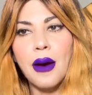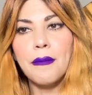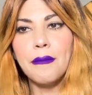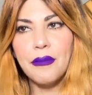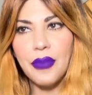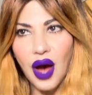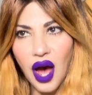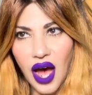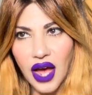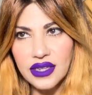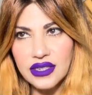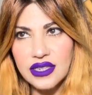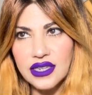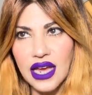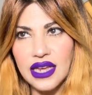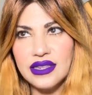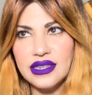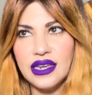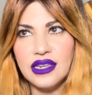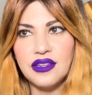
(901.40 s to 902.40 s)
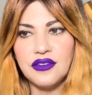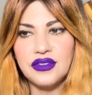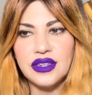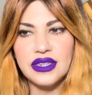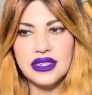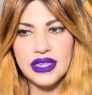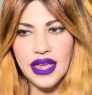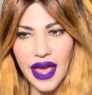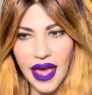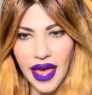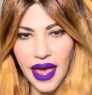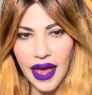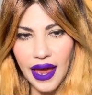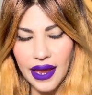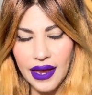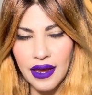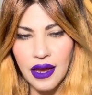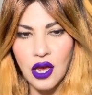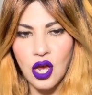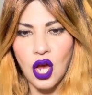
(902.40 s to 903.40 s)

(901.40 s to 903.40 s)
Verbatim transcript: But at the end of the day,